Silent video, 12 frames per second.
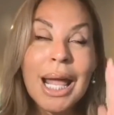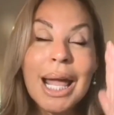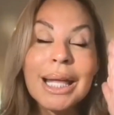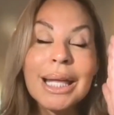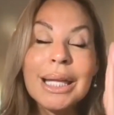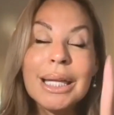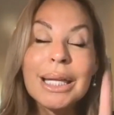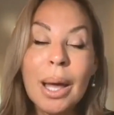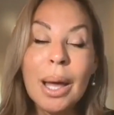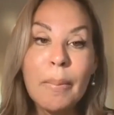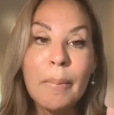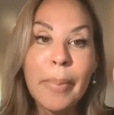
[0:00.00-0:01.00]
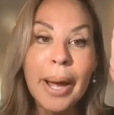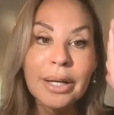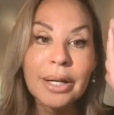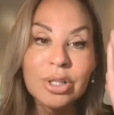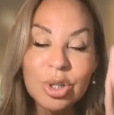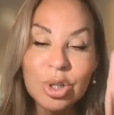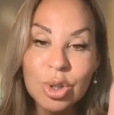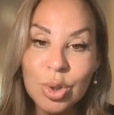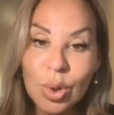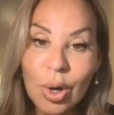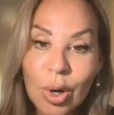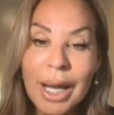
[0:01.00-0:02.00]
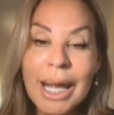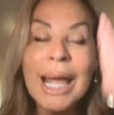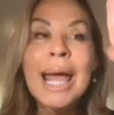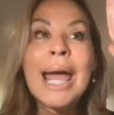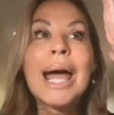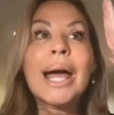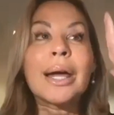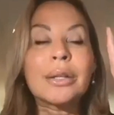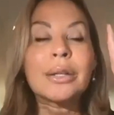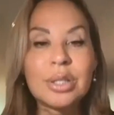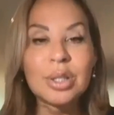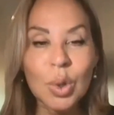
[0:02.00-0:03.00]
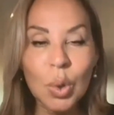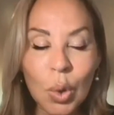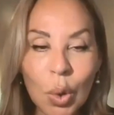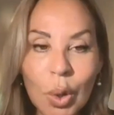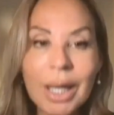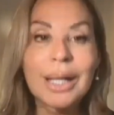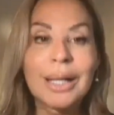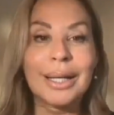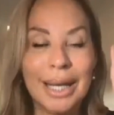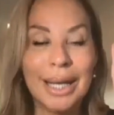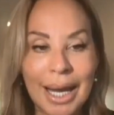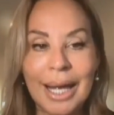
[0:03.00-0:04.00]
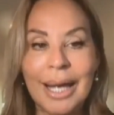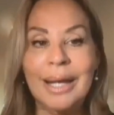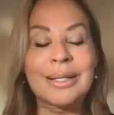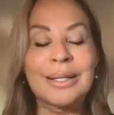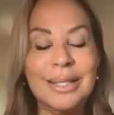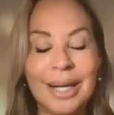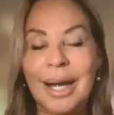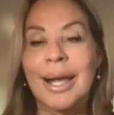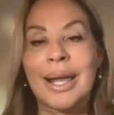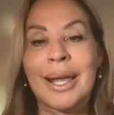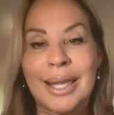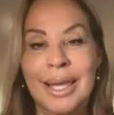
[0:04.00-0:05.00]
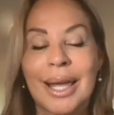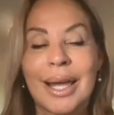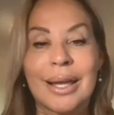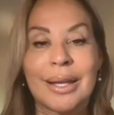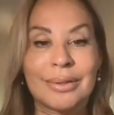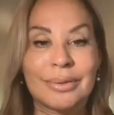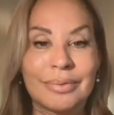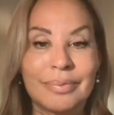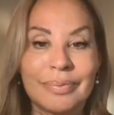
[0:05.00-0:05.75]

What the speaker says: and get back to joy as quickly as I can.